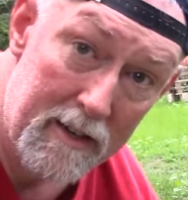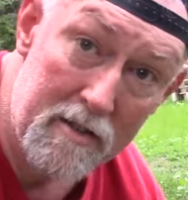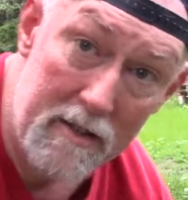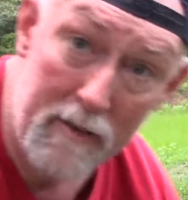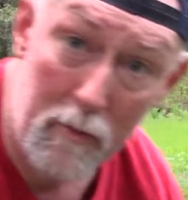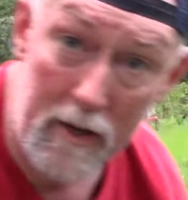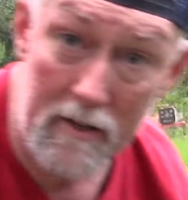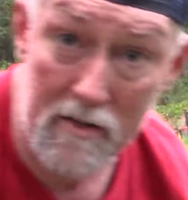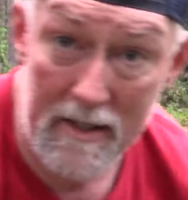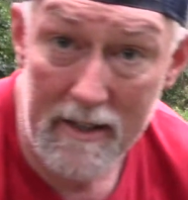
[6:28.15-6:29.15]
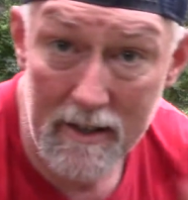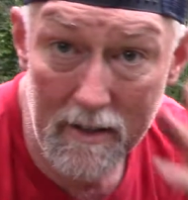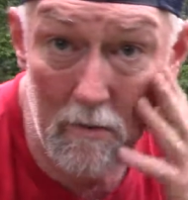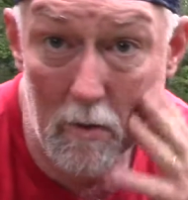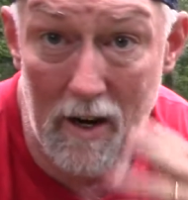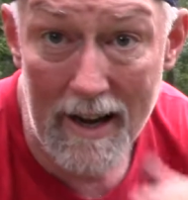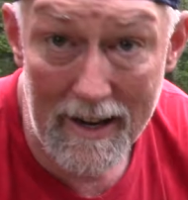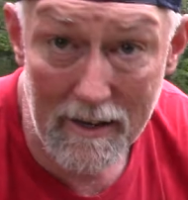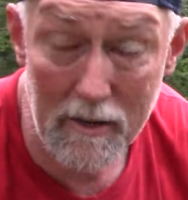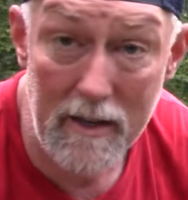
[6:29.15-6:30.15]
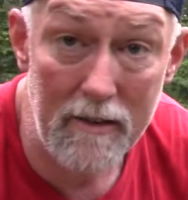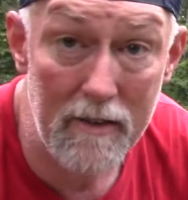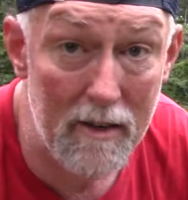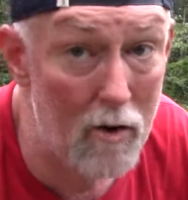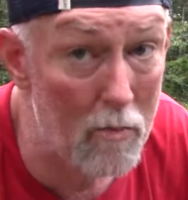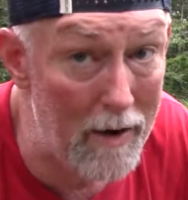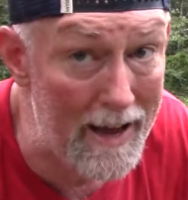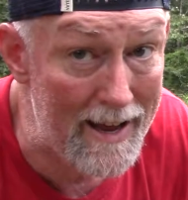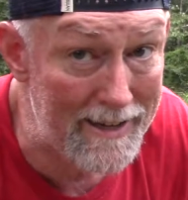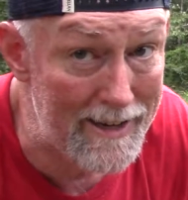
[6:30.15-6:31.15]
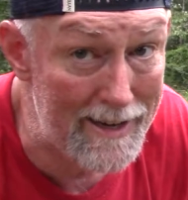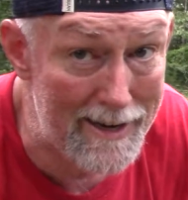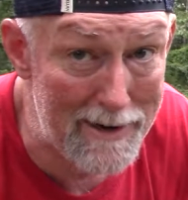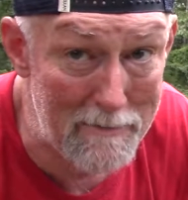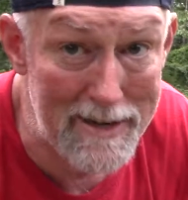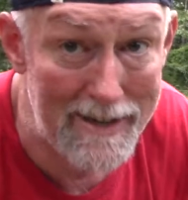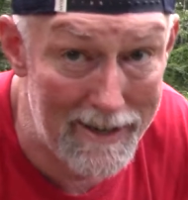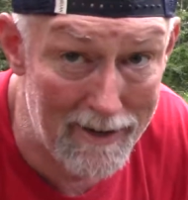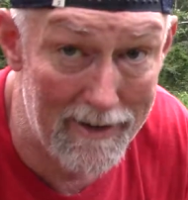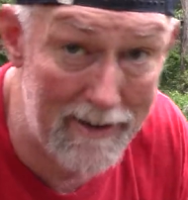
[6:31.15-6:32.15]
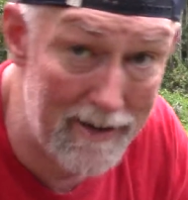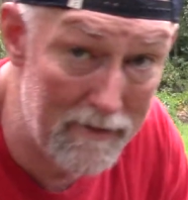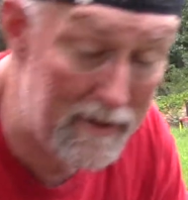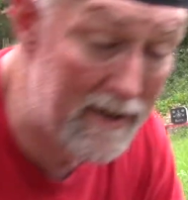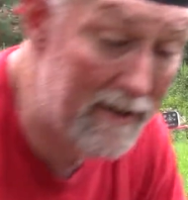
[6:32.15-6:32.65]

see if we can see what I can do. Even an old blind guy like me can get lucky every now